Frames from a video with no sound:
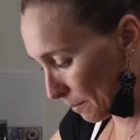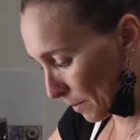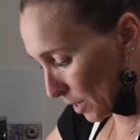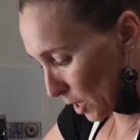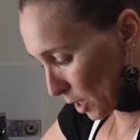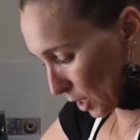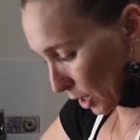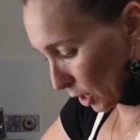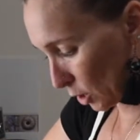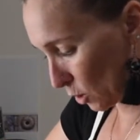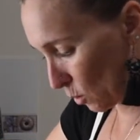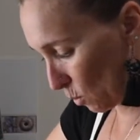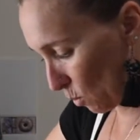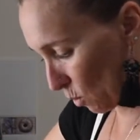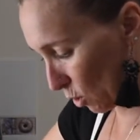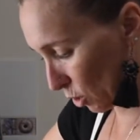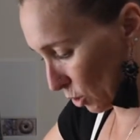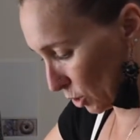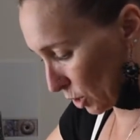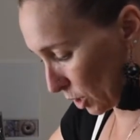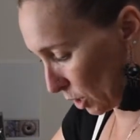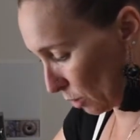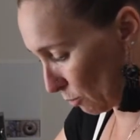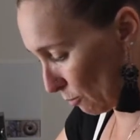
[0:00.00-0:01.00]
You're going to
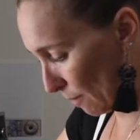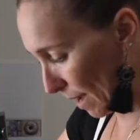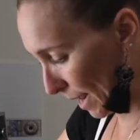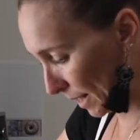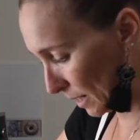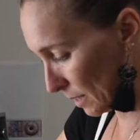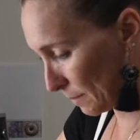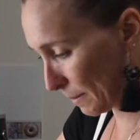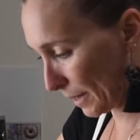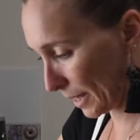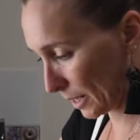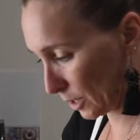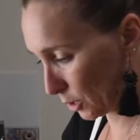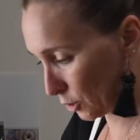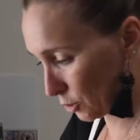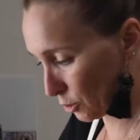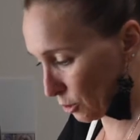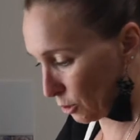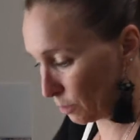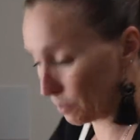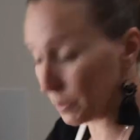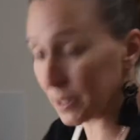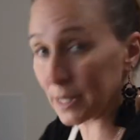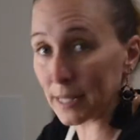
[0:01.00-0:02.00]
want around about a
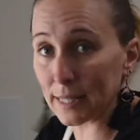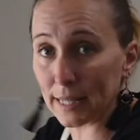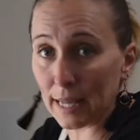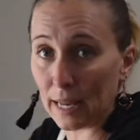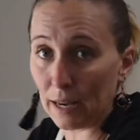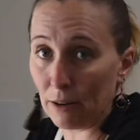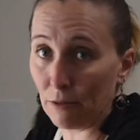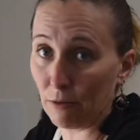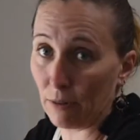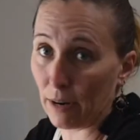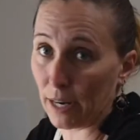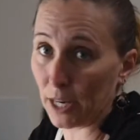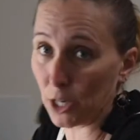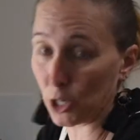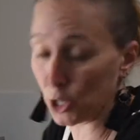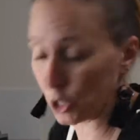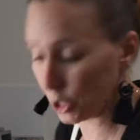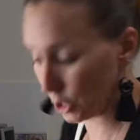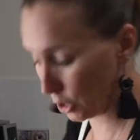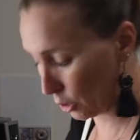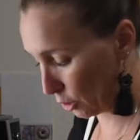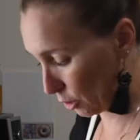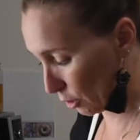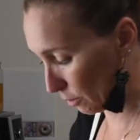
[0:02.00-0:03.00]
2%
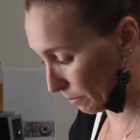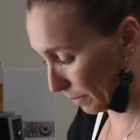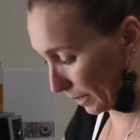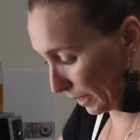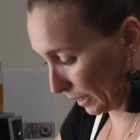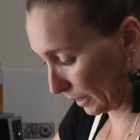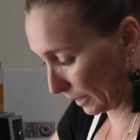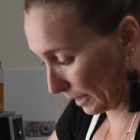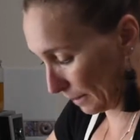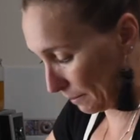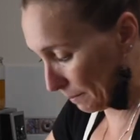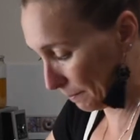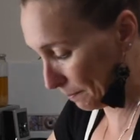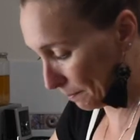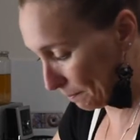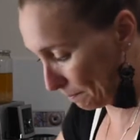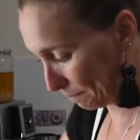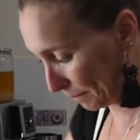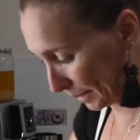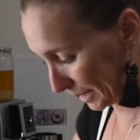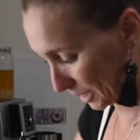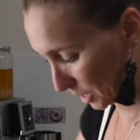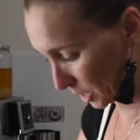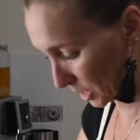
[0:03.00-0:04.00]
ratio,
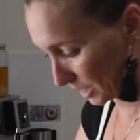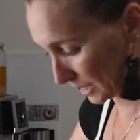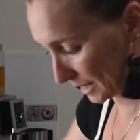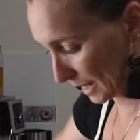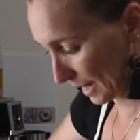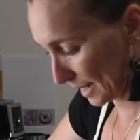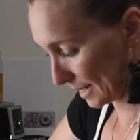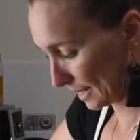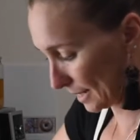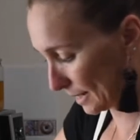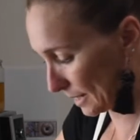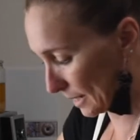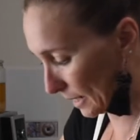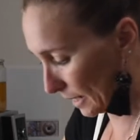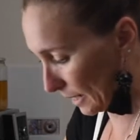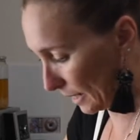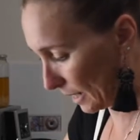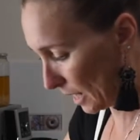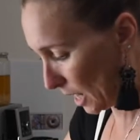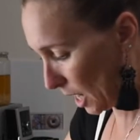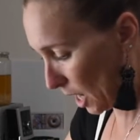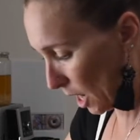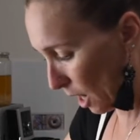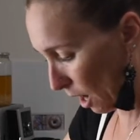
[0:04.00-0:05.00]
but just taste it.
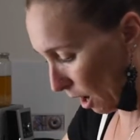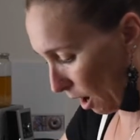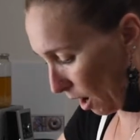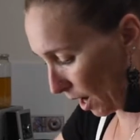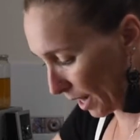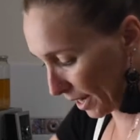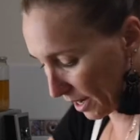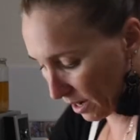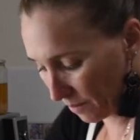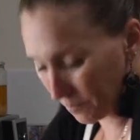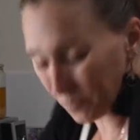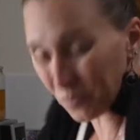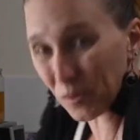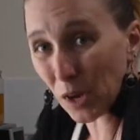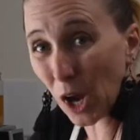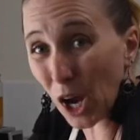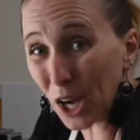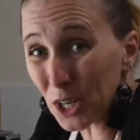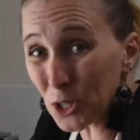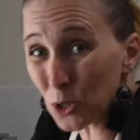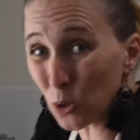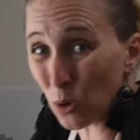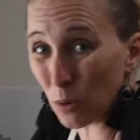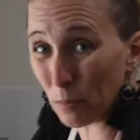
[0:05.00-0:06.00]

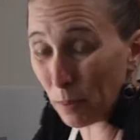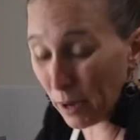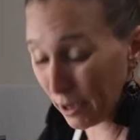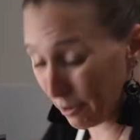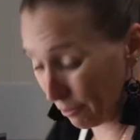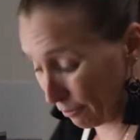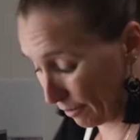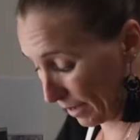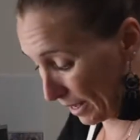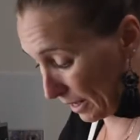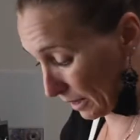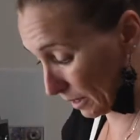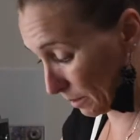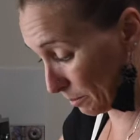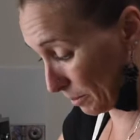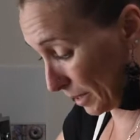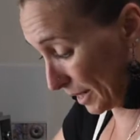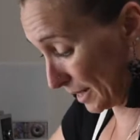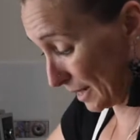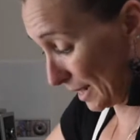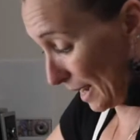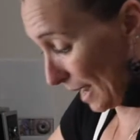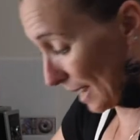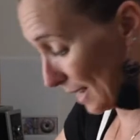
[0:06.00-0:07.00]
I do it by feel and by
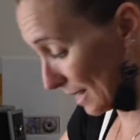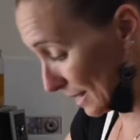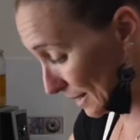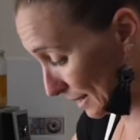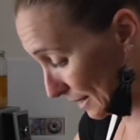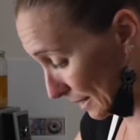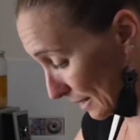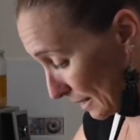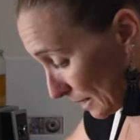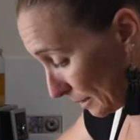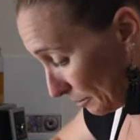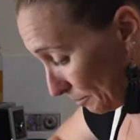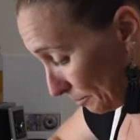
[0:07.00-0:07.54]
taste.